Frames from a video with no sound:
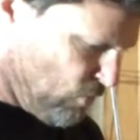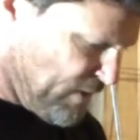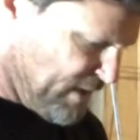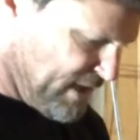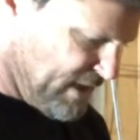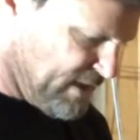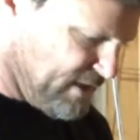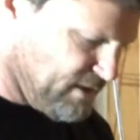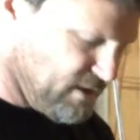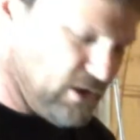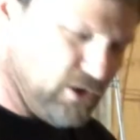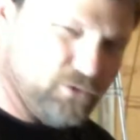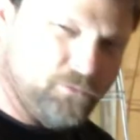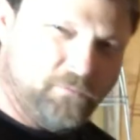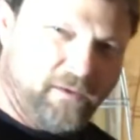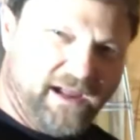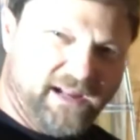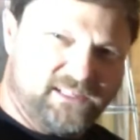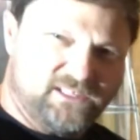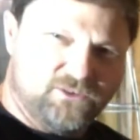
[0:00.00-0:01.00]
we go
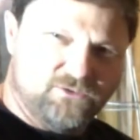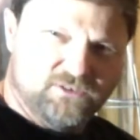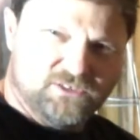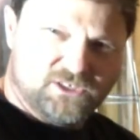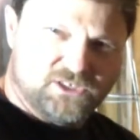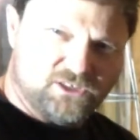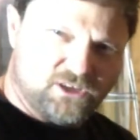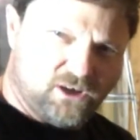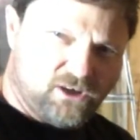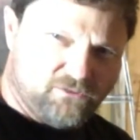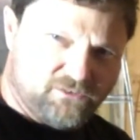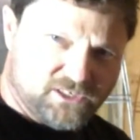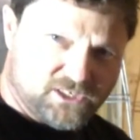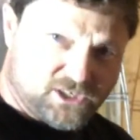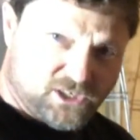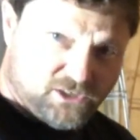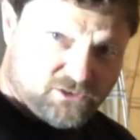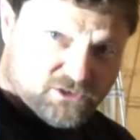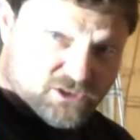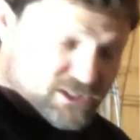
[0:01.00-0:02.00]
back to install
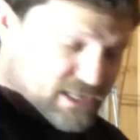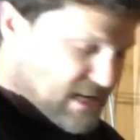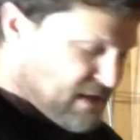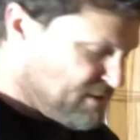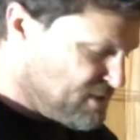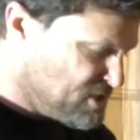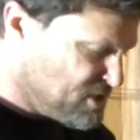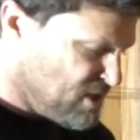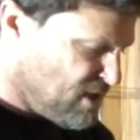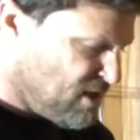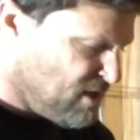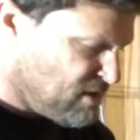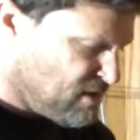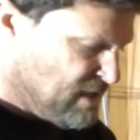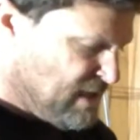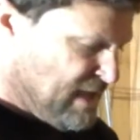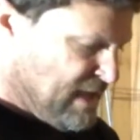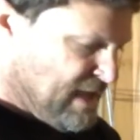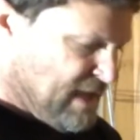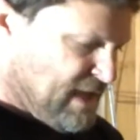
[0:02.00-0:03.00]
this other side of the shock
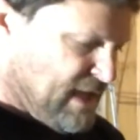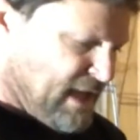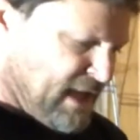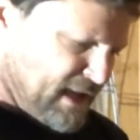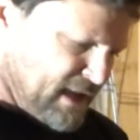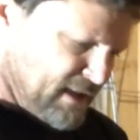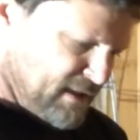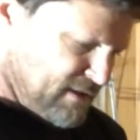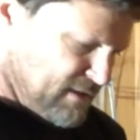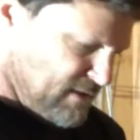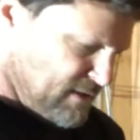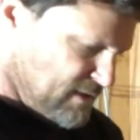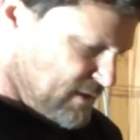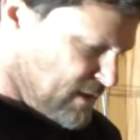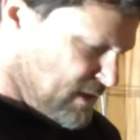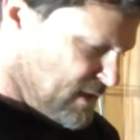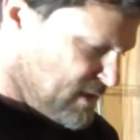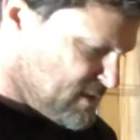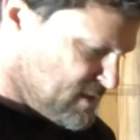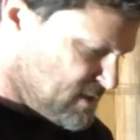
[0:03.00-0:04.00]

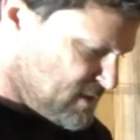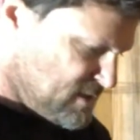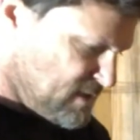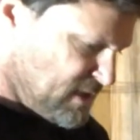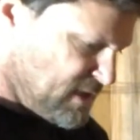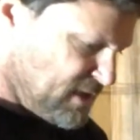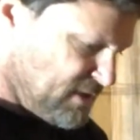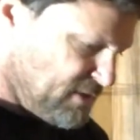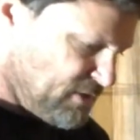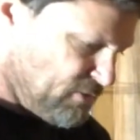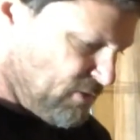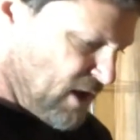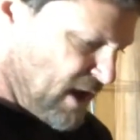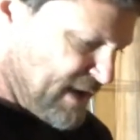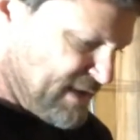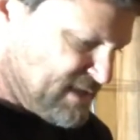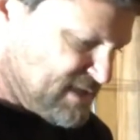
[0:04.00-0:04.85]
is to get in the right